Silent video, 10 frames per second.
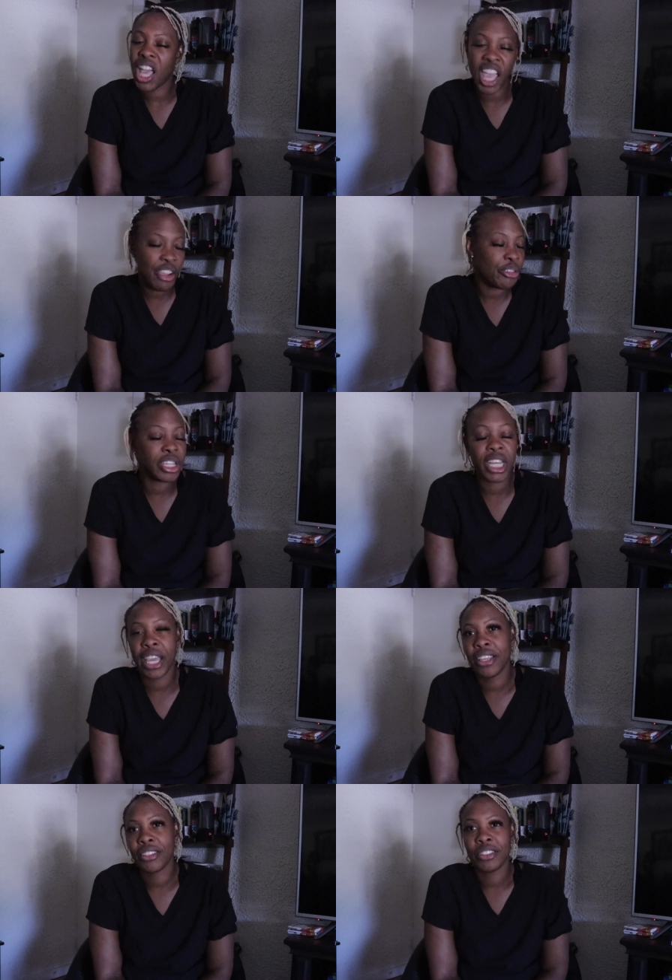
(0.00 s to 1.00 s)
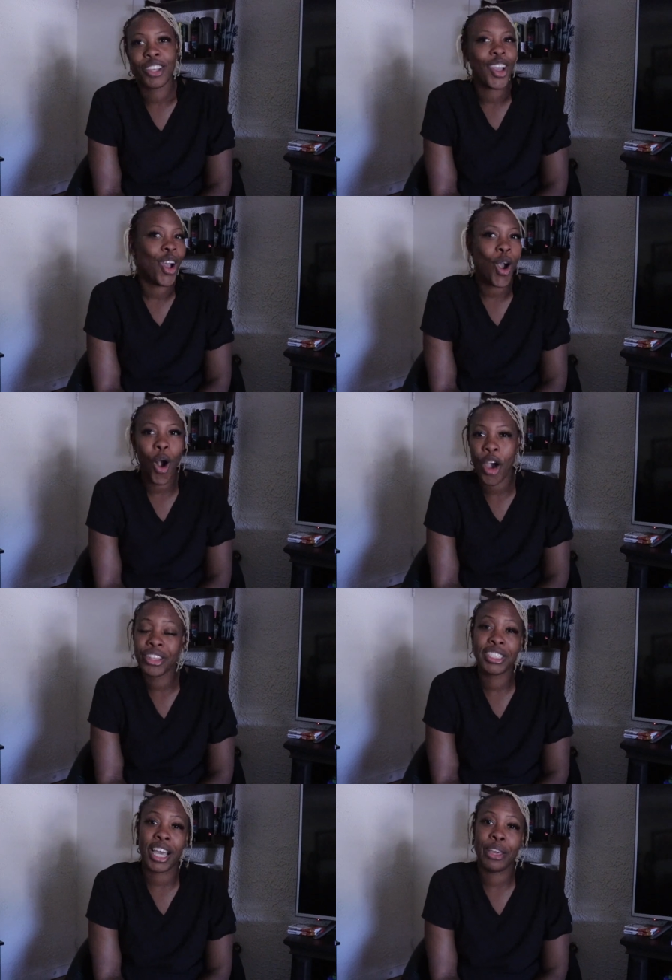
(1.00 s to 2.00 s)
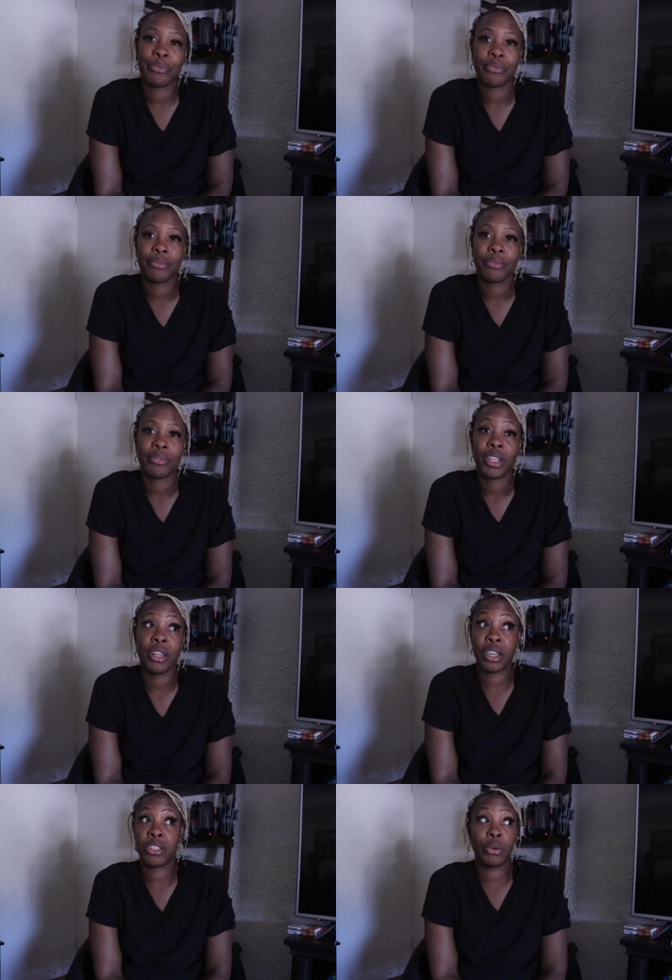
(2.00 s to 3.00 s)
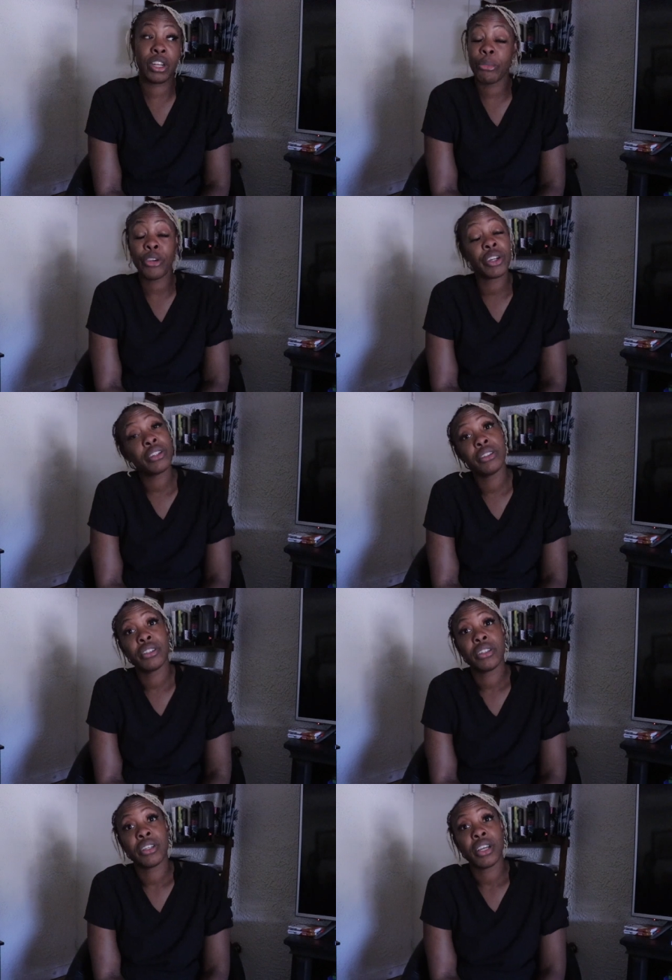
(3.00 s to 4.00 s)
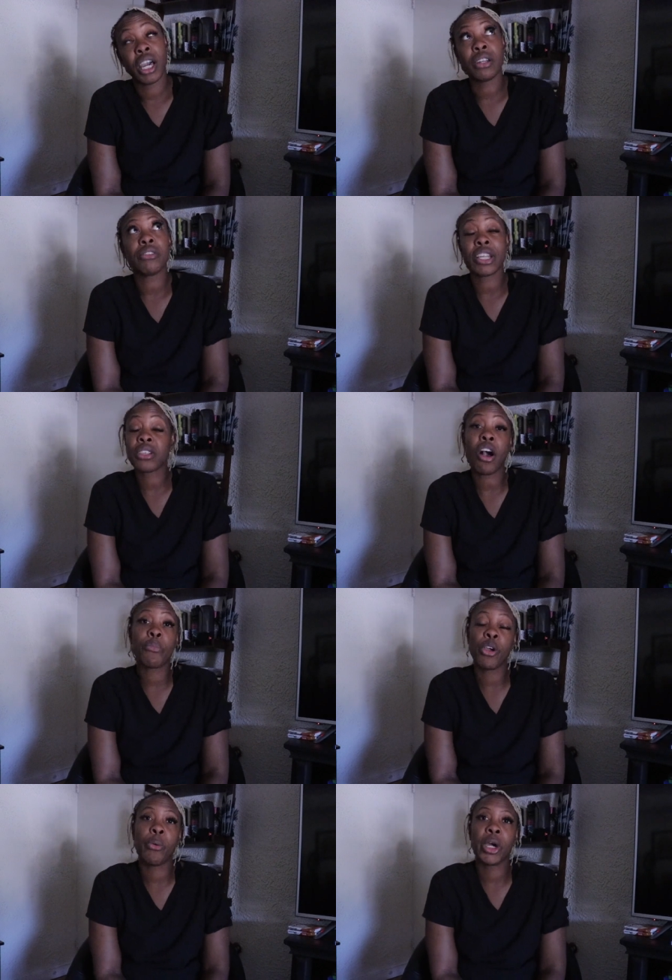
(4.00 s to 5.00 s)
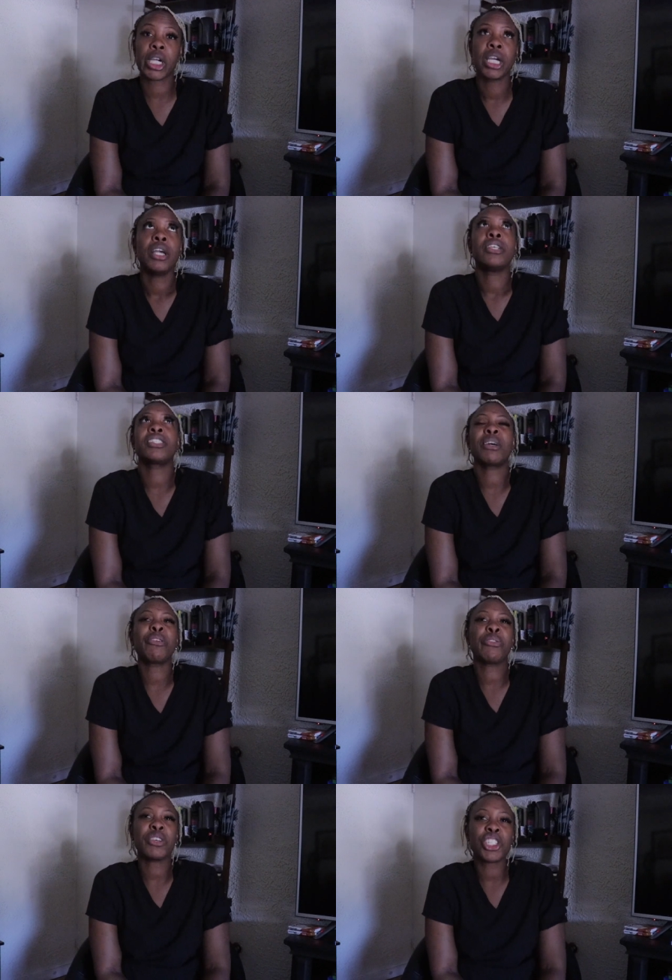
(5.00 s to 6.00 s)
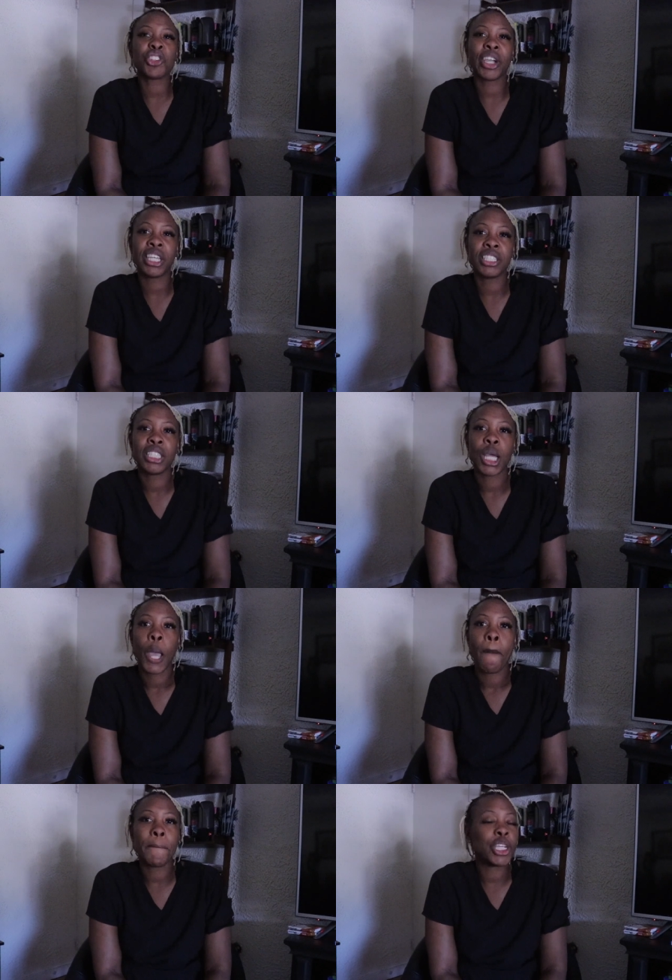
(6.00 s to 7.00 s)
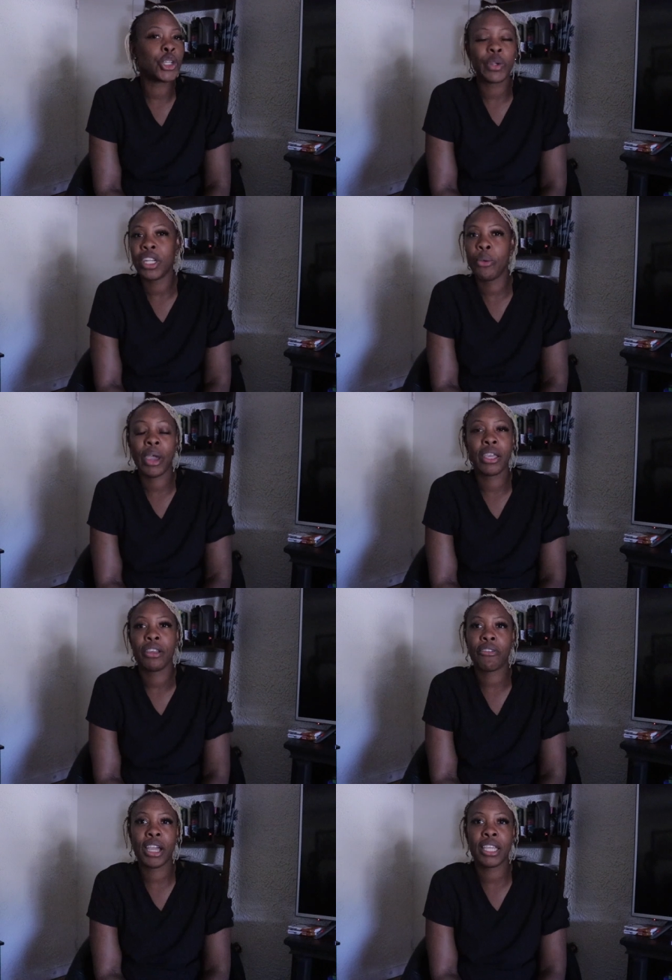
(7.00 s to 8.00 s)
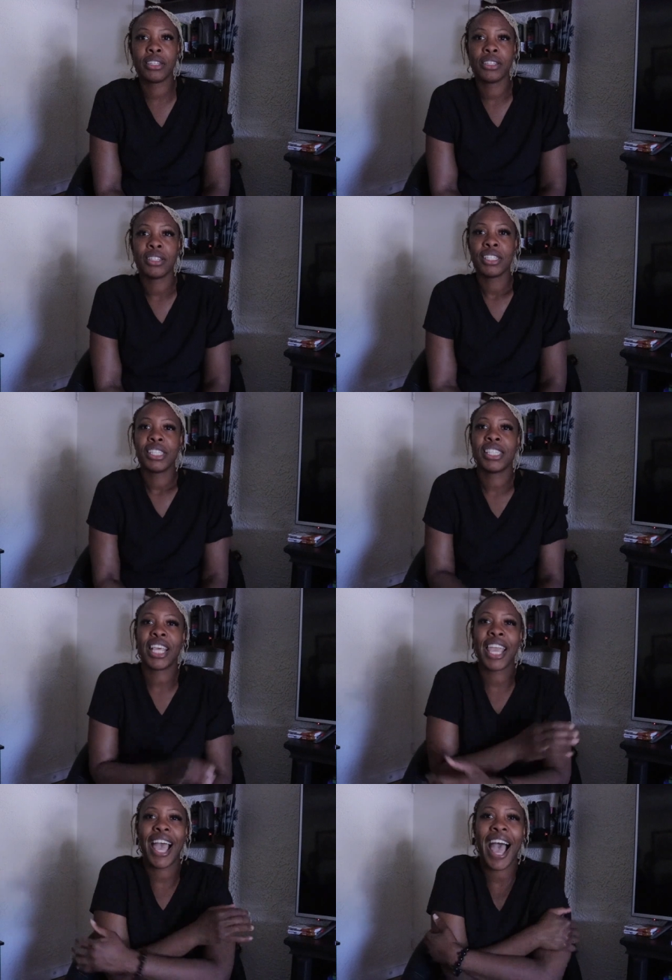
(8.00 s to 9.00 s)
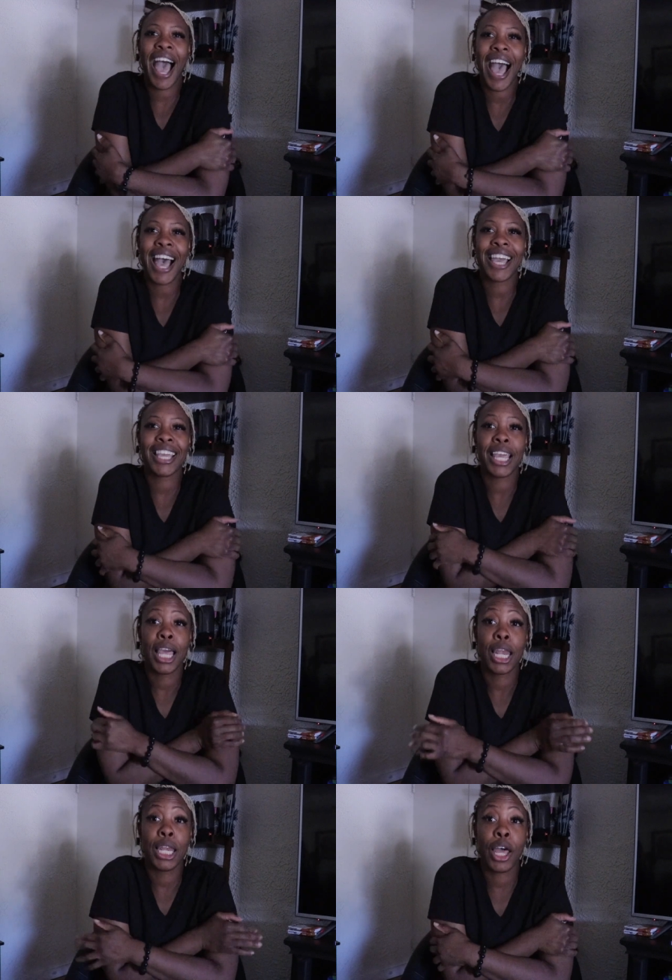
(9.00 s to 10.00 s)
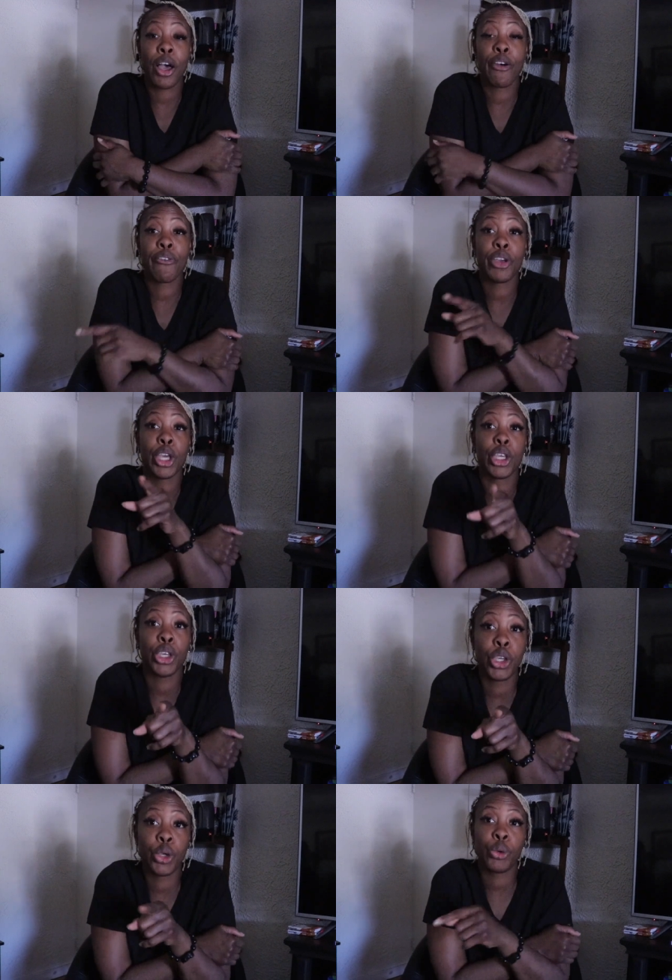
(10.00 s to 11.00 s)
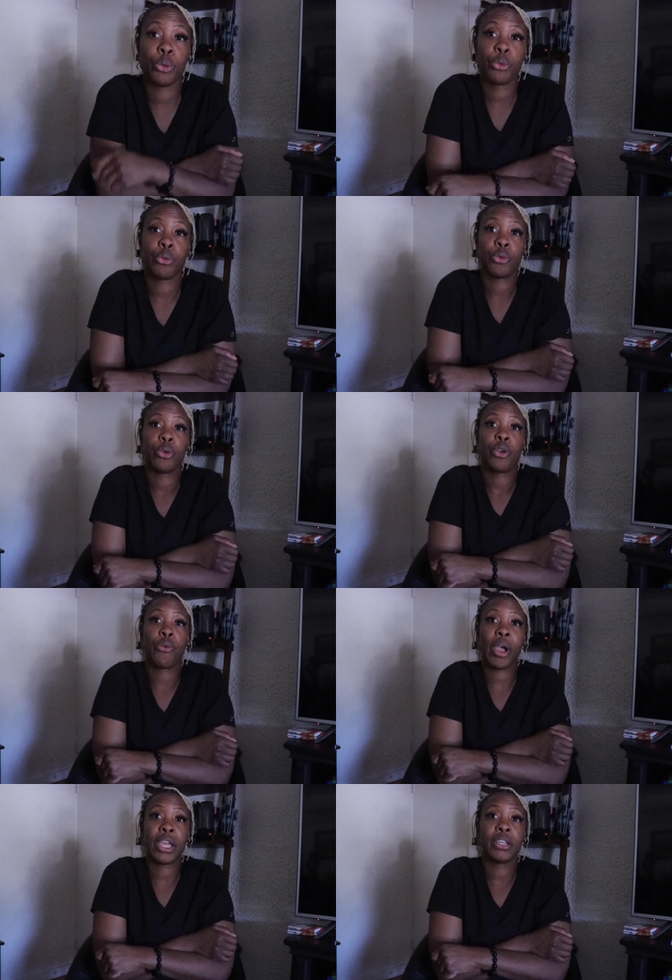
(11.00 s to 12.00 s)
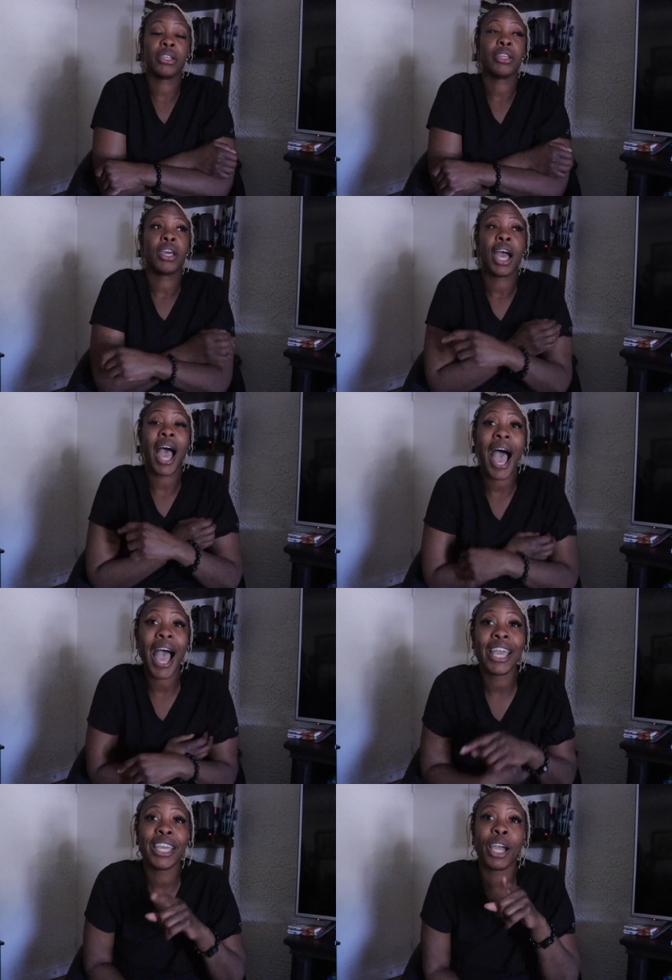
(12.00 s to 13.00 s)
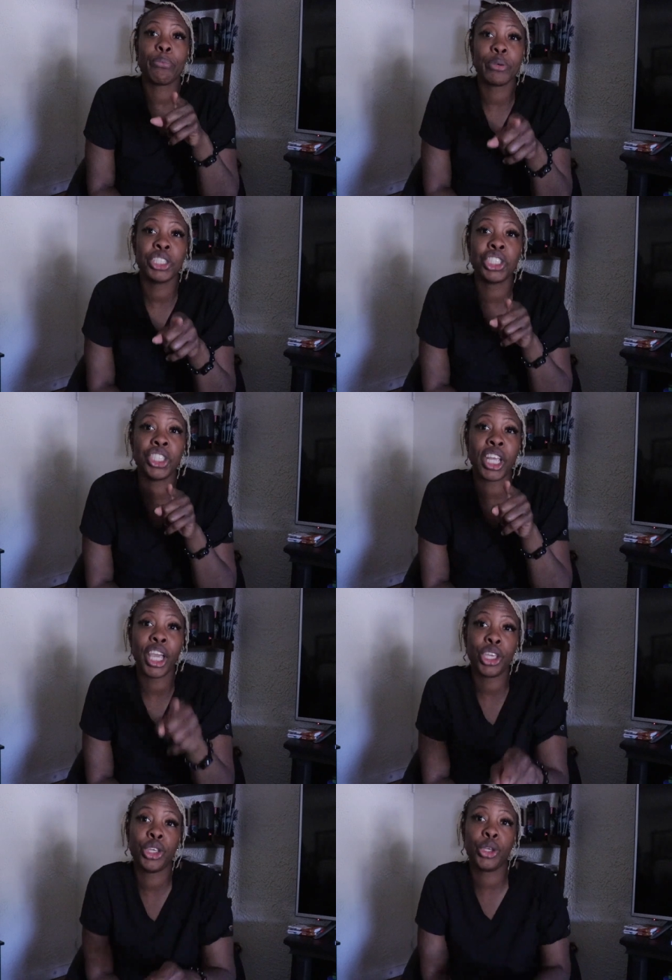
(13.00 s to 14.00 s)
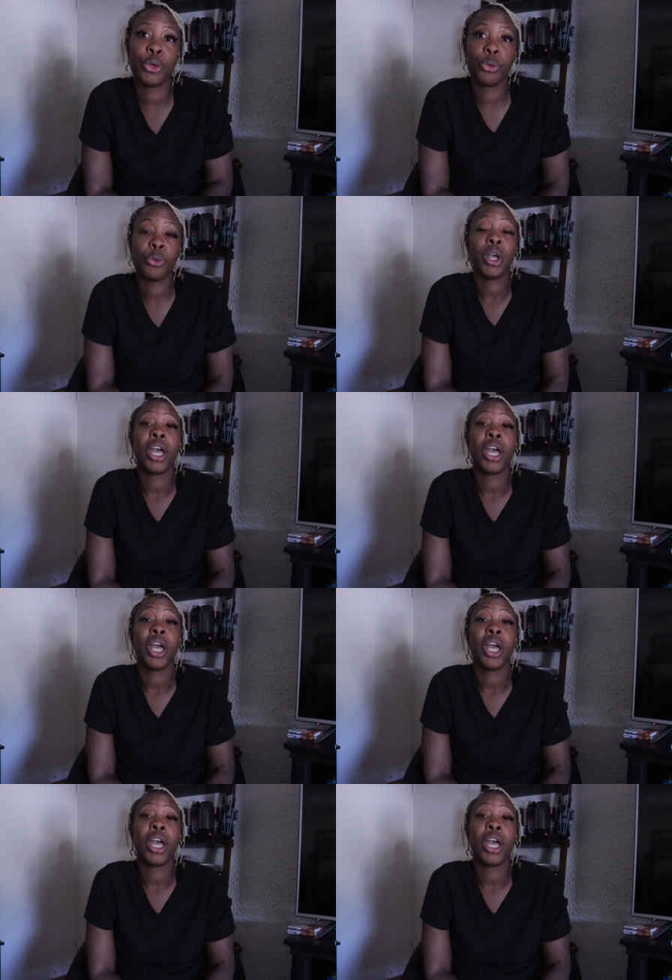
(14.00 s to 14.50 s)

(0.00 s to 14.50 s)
every day, all the time. Look, do it in the mirror. I know that's called mirror work. Sometimes it feels strange, but do it anyway, right? Say, I love you, right? I appreciate you.